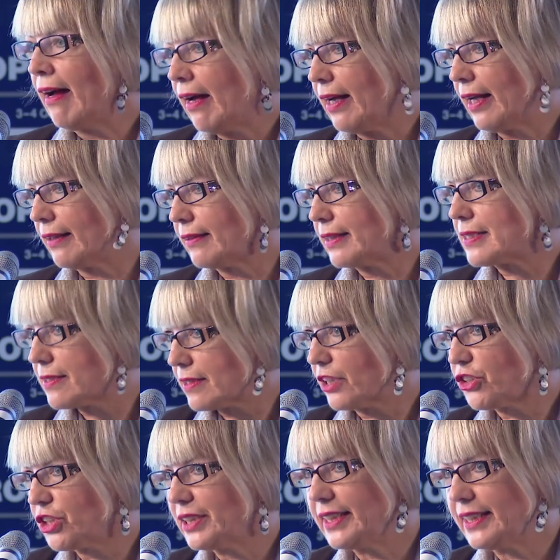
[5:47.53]
and as
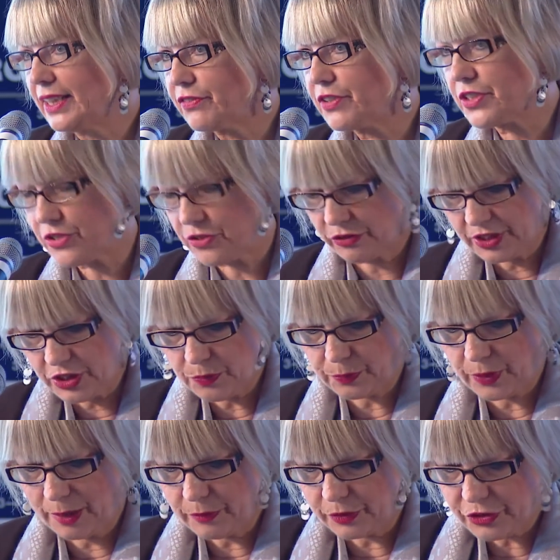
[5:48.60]
such it delivers on its
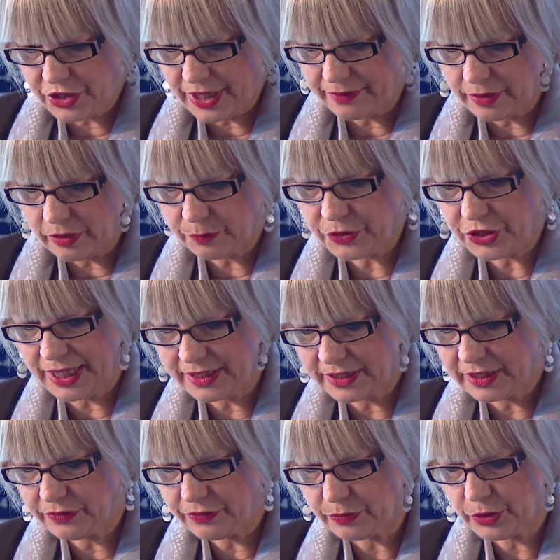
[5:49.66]
prime objective,